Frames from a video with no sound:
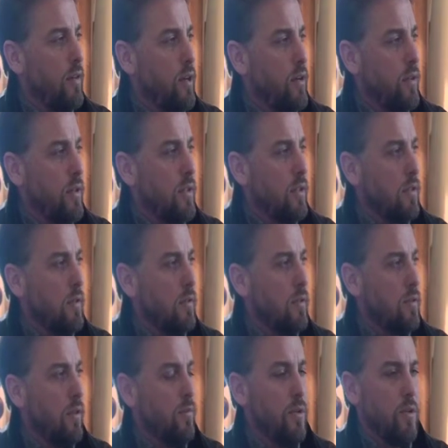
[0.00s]
countries,
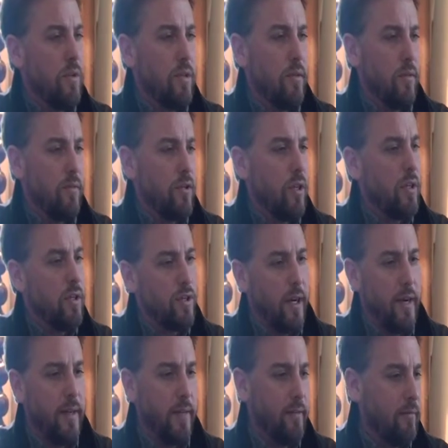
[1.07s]
so I'm used to. I've shot in
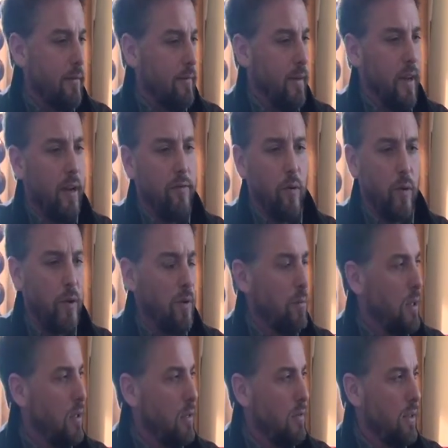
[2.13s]
China, everywhere in the
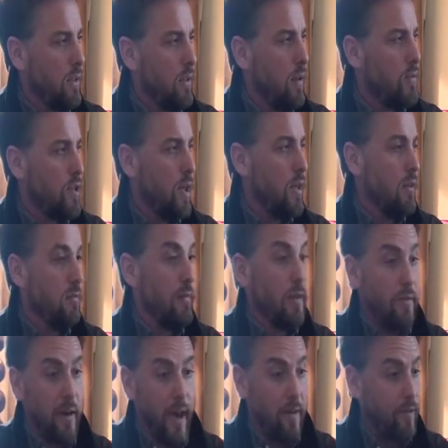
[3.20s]
middle. I've shot in
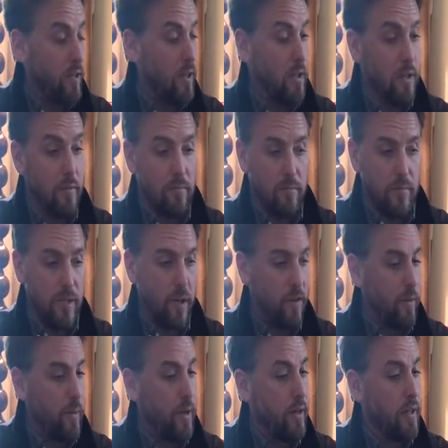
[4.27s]
Africa and South
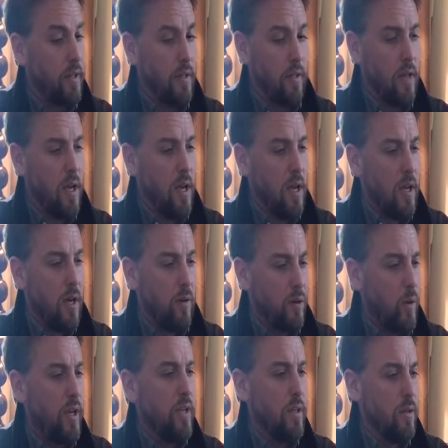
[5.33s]
America, and I was
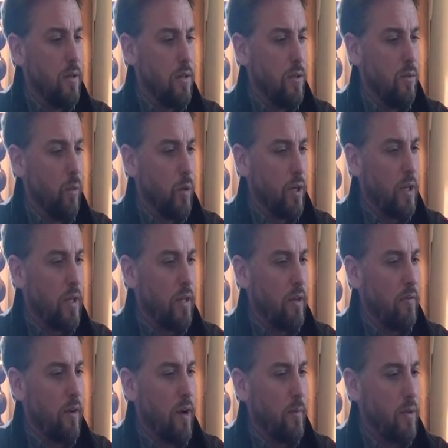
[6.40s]
quite used to working in
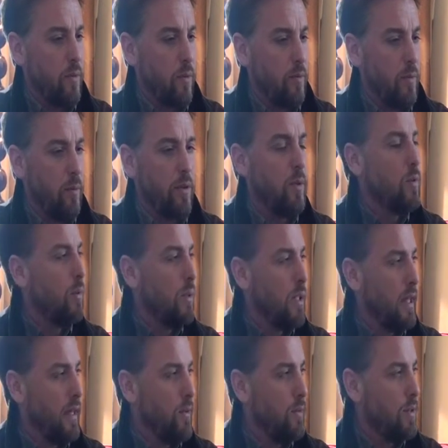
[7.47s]
environments where people don't speak the
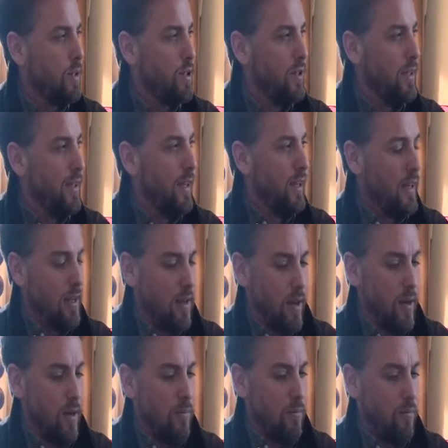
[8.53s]
language.
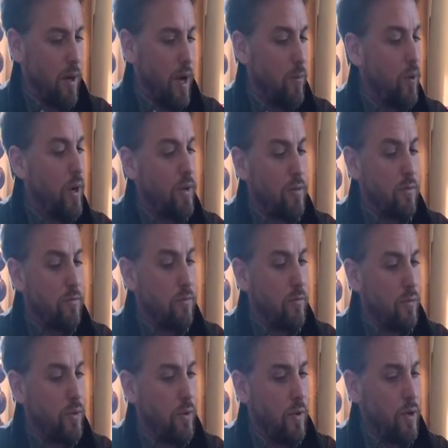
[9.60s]
I brought
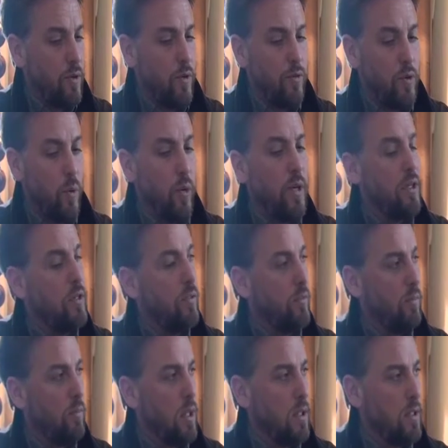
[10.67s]
a crew of 22
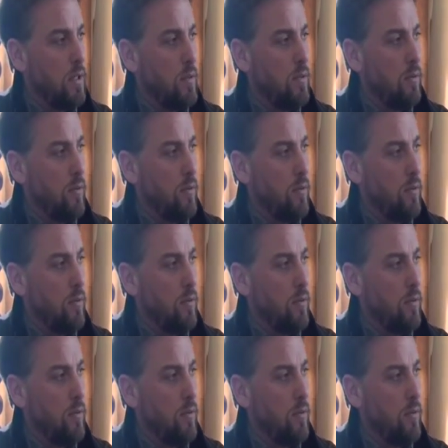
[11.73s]
from London,